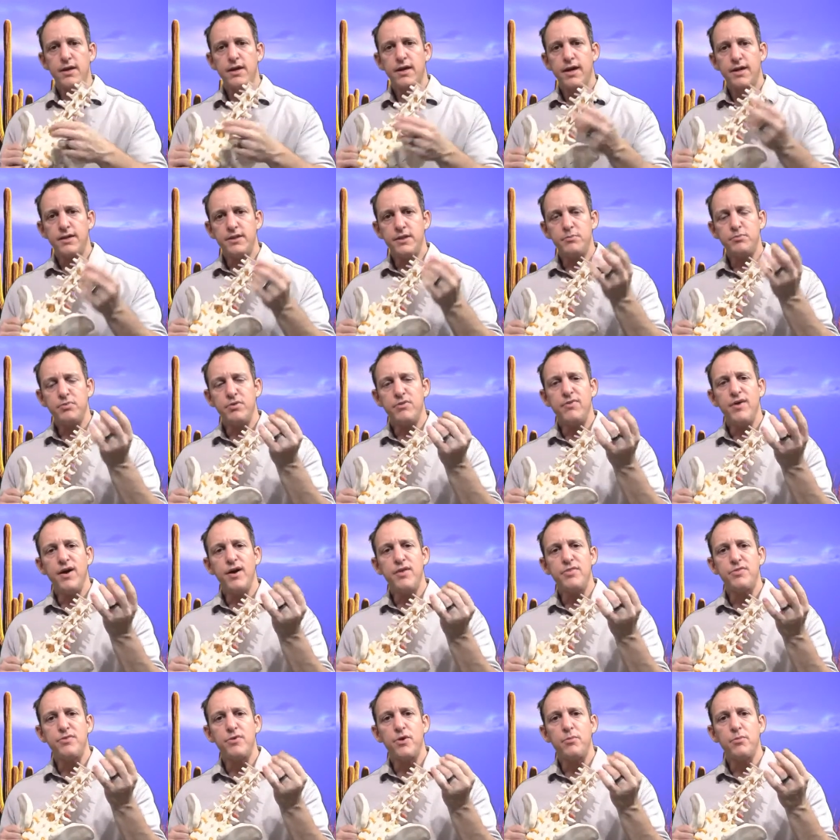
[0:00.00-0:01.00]
and then
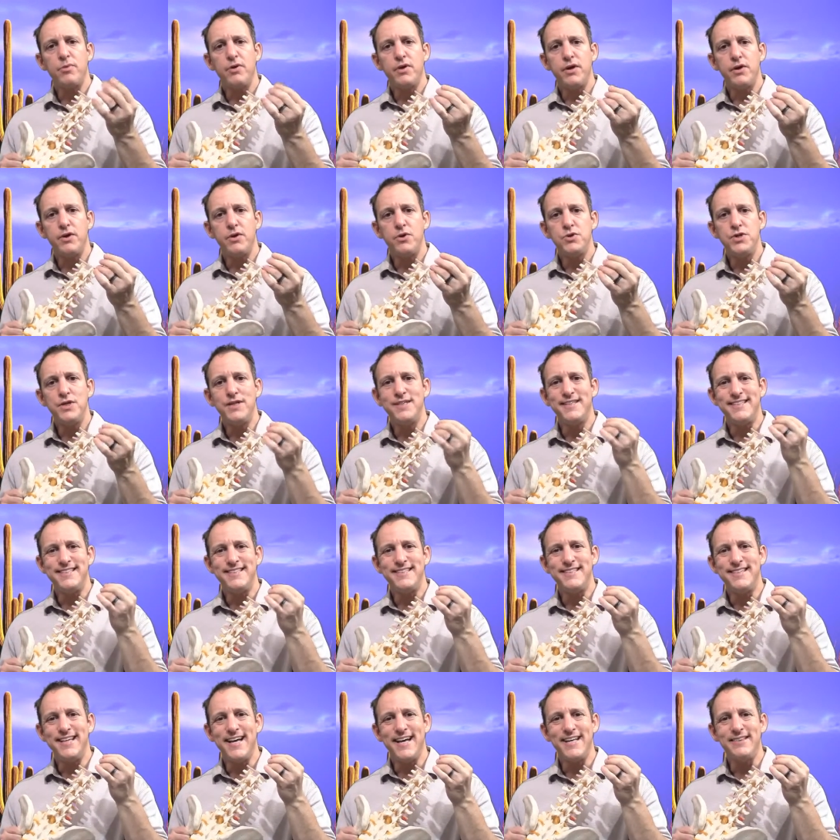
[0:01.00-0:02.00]
provide thermal energy to
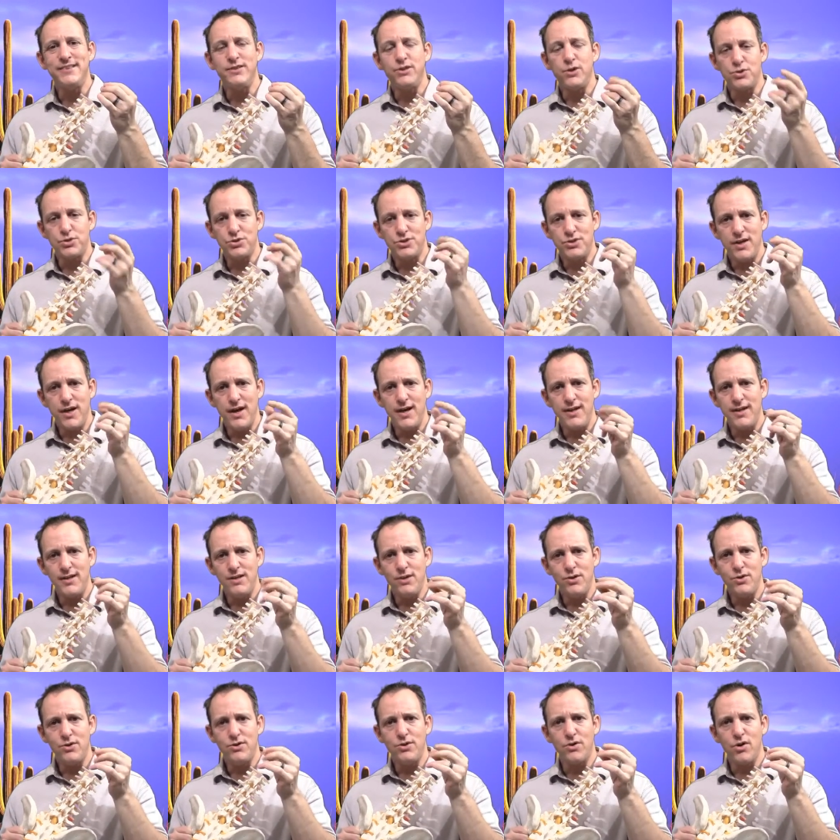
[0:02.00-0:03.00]
deaden those tiny
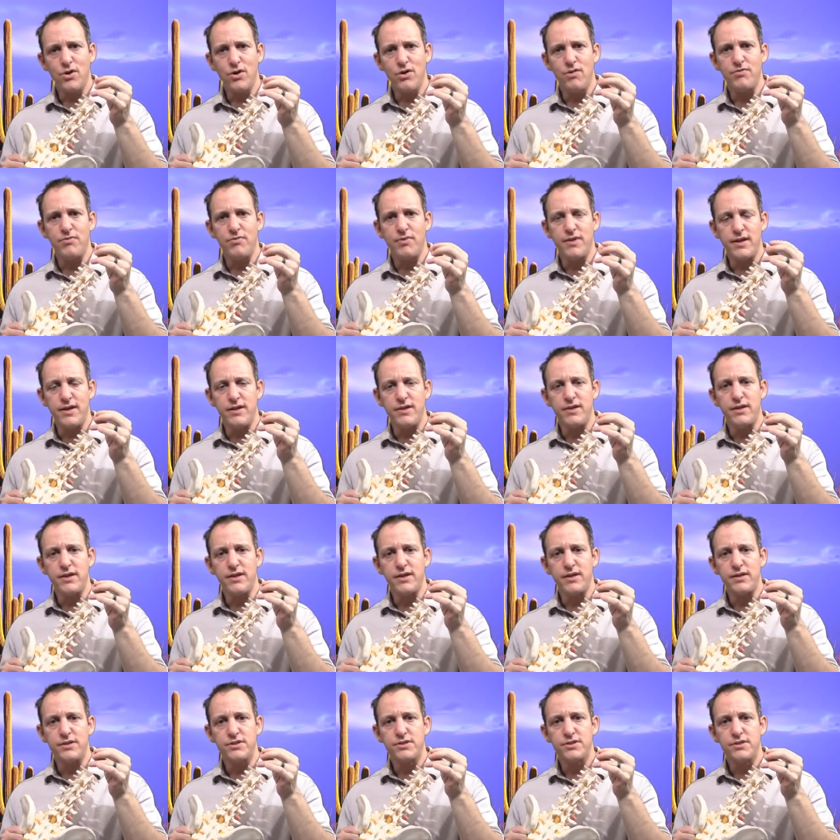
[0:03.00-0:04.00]
little nerve
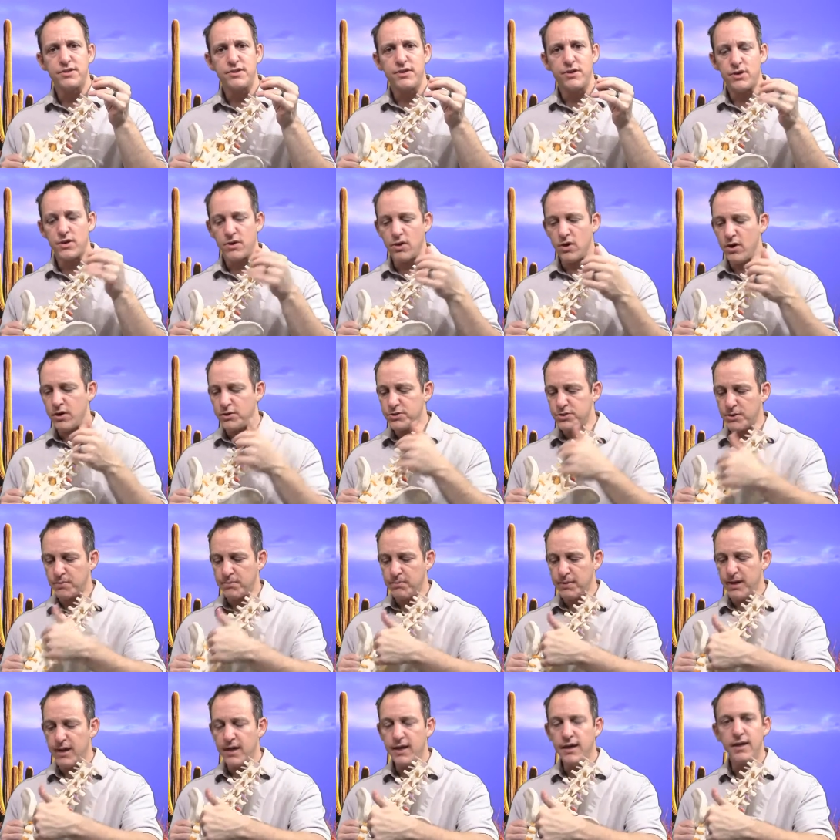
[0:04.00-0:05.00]
endings that are causing
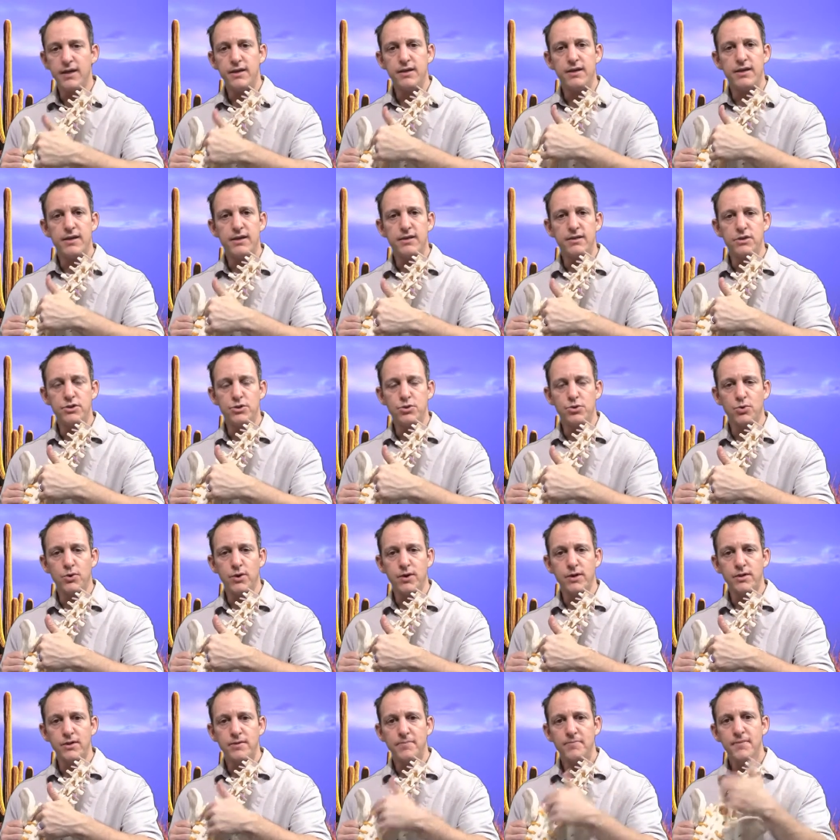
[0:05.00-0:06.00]
pain in the
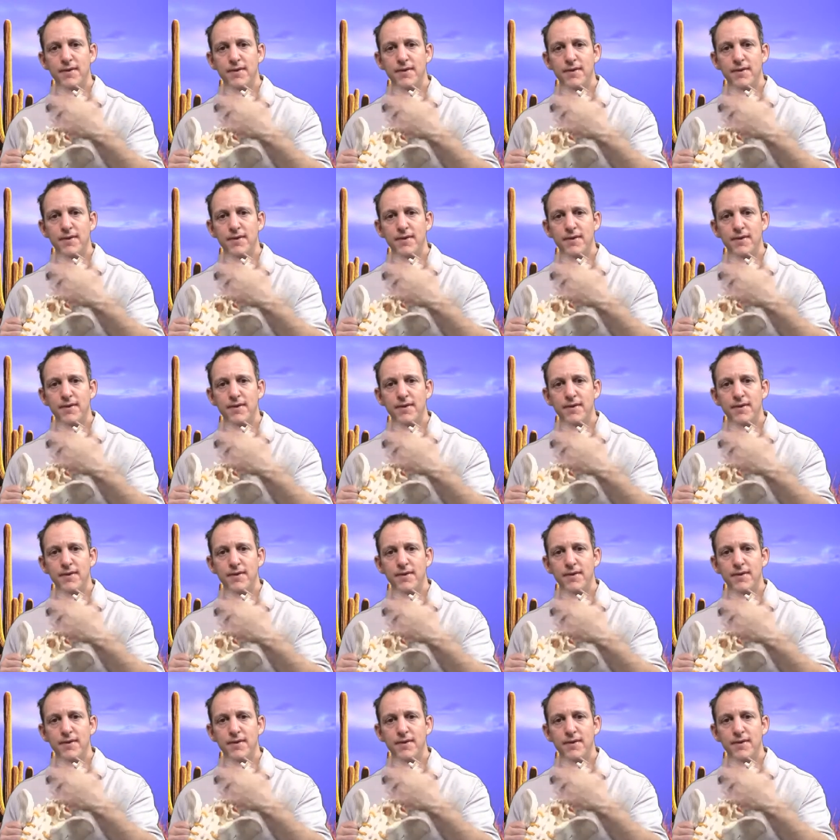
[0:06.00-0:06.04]
joint.